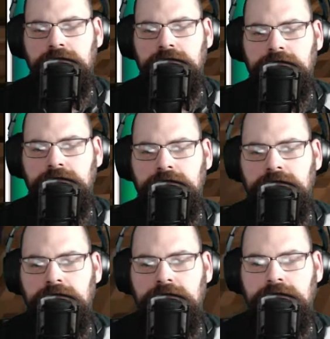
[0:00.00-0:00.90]

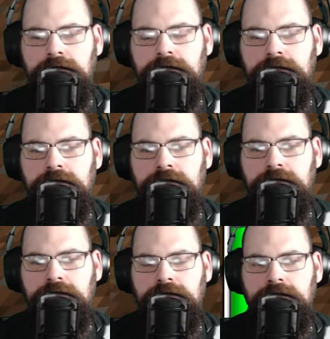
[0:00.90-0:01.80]

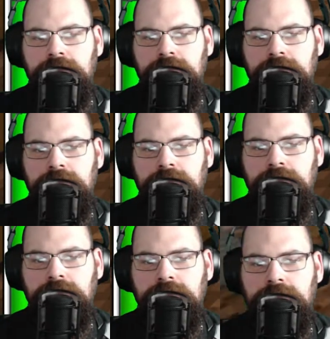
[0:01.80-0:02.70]

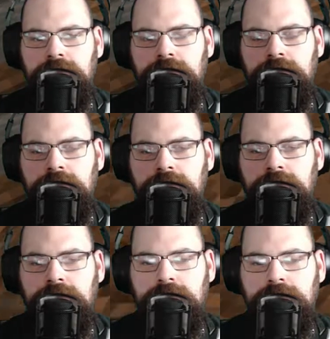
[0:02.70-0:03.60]

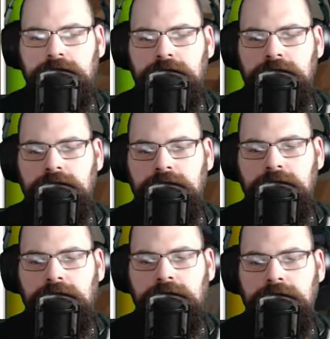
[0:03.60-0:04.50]

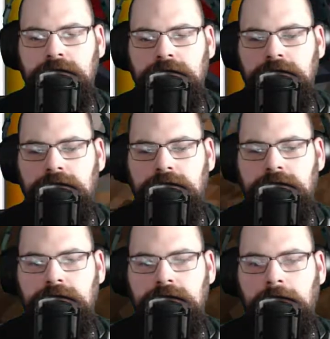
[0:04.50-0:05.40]

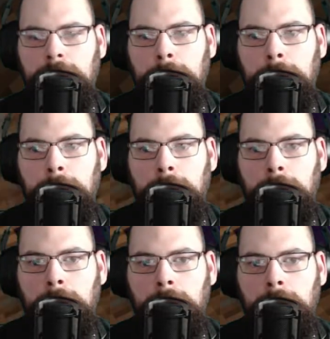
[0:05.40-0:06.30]

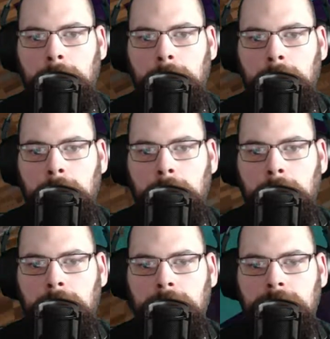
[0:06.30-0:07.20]

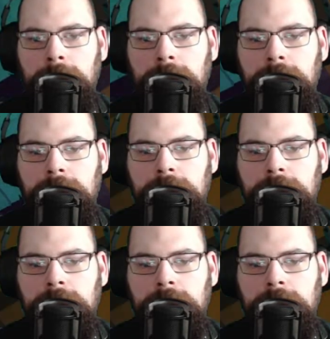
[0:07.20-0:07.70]
(not speaking)